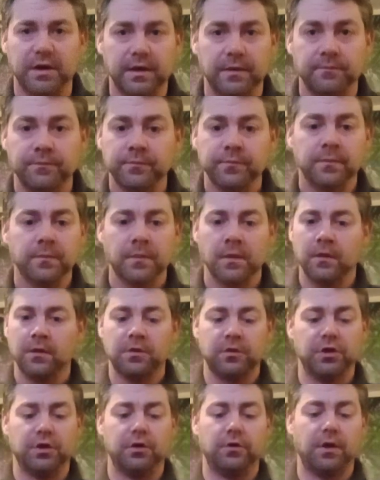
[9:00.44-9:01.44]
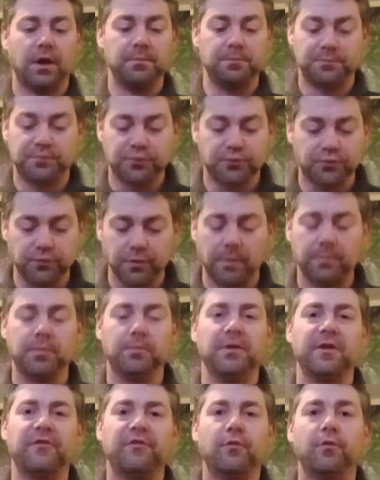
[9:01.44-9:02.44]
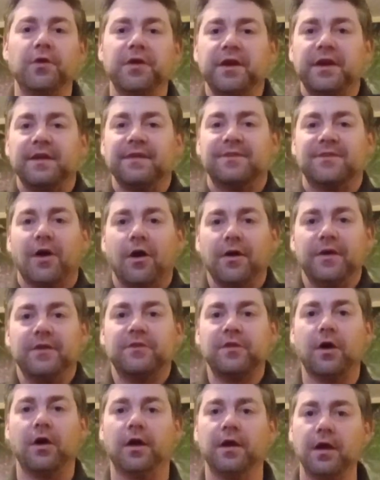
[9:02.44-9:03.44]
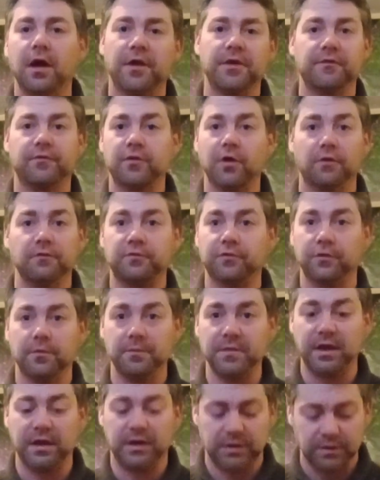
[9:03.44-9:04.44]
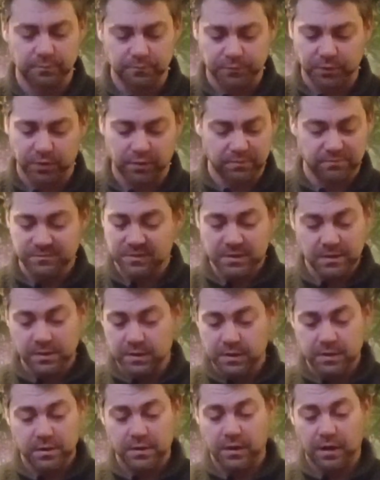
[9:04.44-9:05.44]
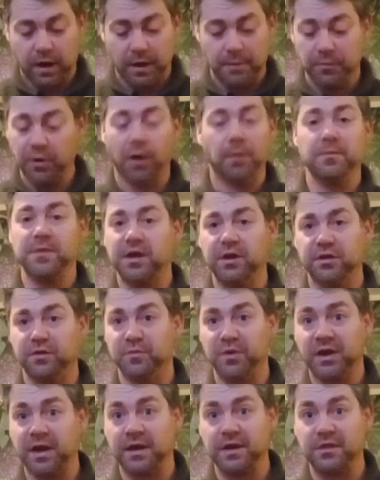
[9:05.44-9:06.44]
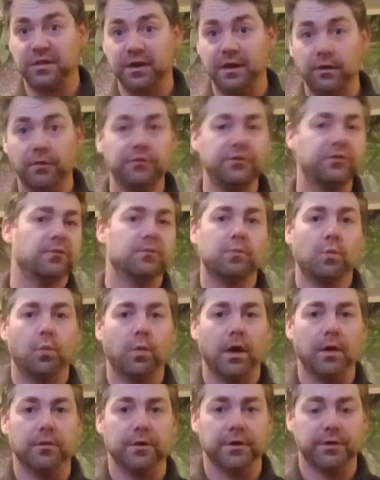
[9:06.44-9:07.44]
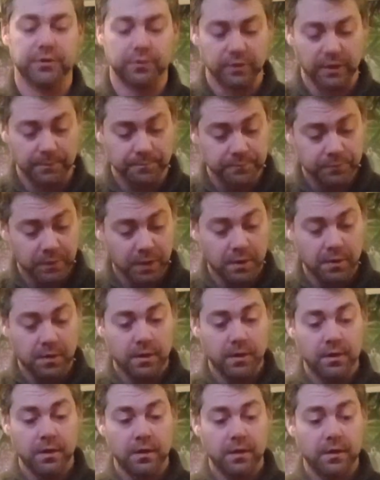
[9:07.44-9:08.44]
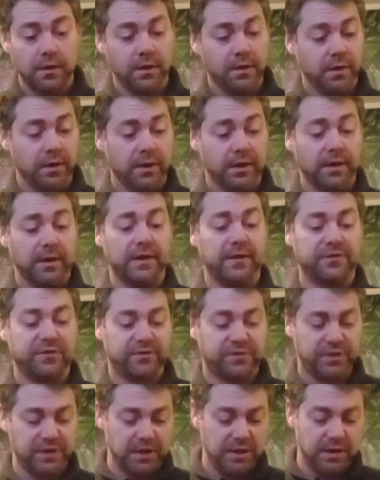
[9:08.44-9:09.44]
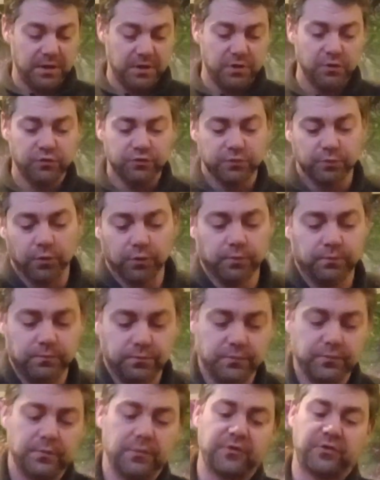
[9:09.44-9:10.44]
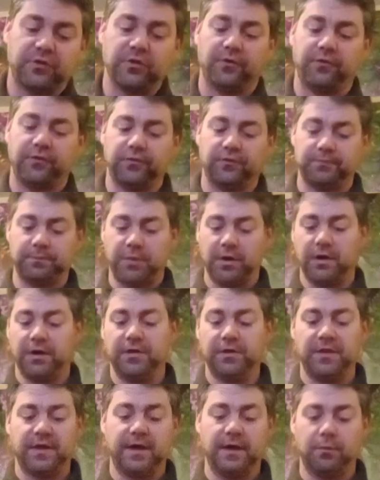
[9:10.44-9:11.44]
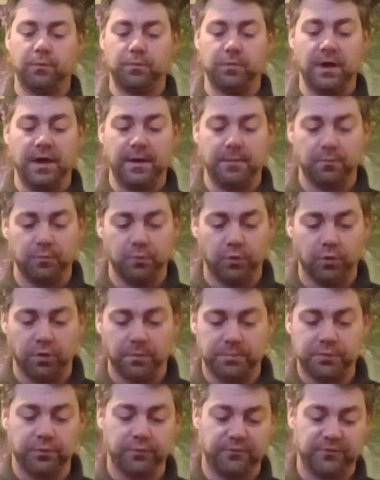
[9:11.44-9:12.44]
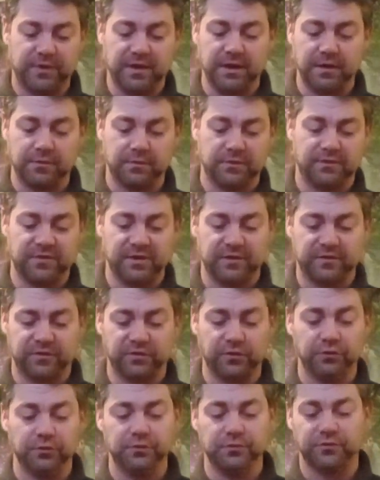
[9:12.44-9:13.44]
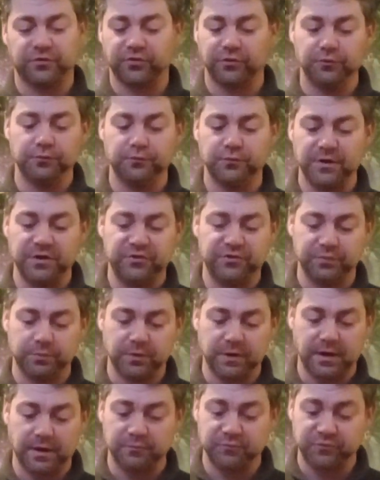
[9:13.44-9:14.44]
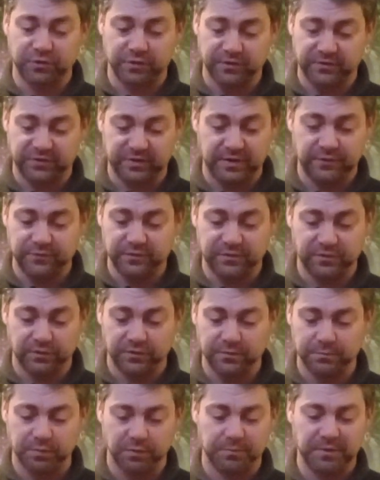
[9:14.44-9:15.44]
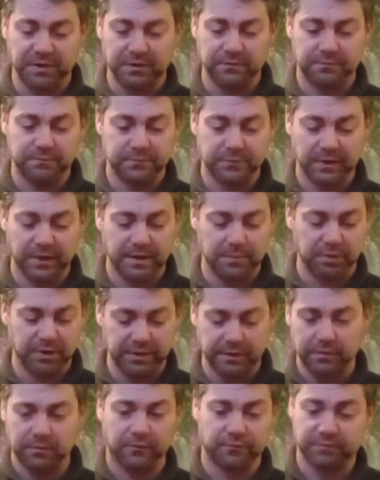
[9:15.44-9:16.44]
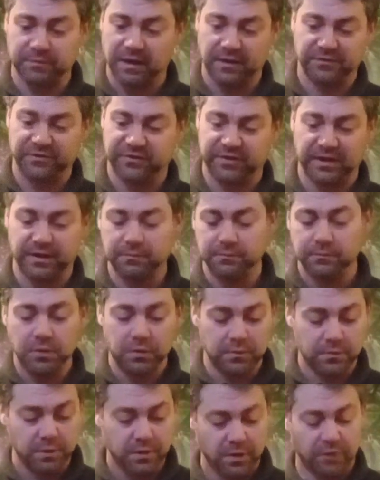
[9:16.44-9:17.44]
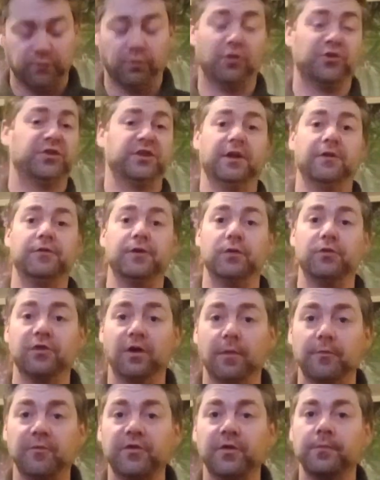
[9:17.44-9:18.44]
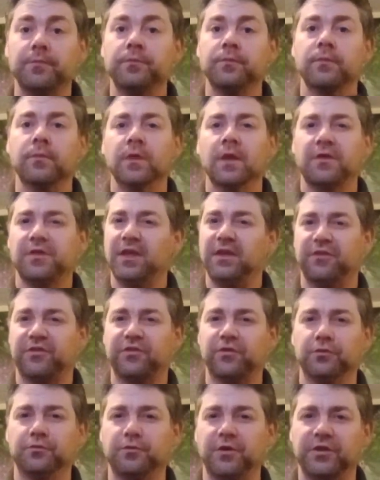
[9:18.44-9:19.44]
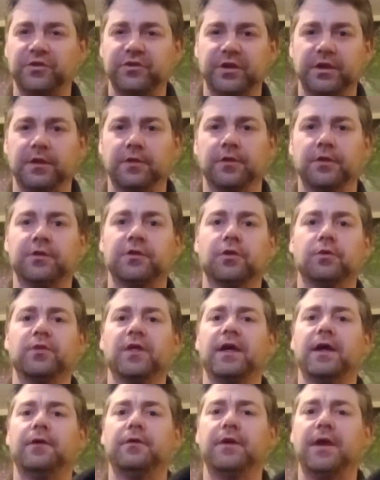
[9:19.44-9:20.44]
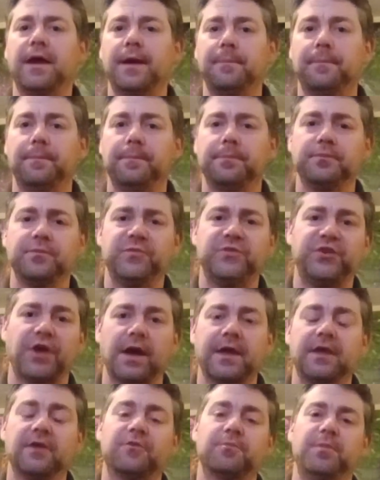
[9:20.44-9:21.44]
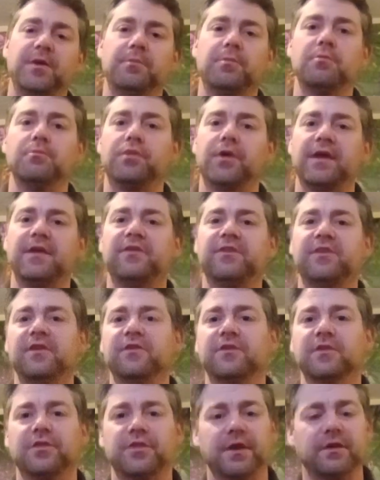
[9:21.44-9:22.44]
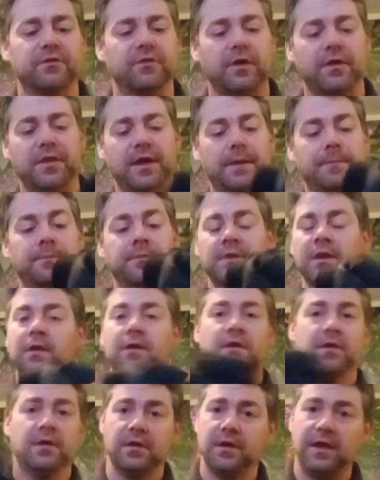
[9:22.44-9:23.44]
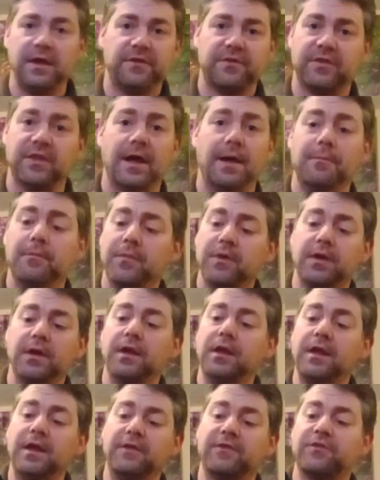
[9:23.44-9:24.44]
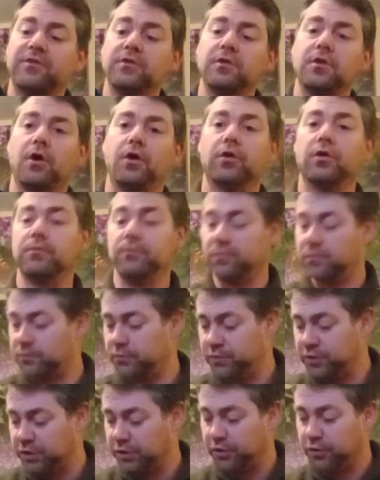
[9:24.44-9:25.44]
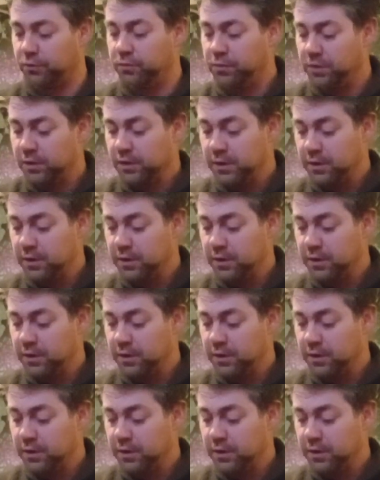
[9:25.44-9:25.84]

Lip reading: in it. You know, I'm probably, if I wanted it tight, I'd have gone for a medium. But I'm not a medium in anything else. Why would I do that? It's the usual stuff by their waterproof gear. Is it some ridge? I'm trying to see if it's on the blooming label here. I can't see it. I've washed it a few times. I think it's Sunridge, isn't it, that do their jackets, bib and braces and things like that. It's them. It's not, you know,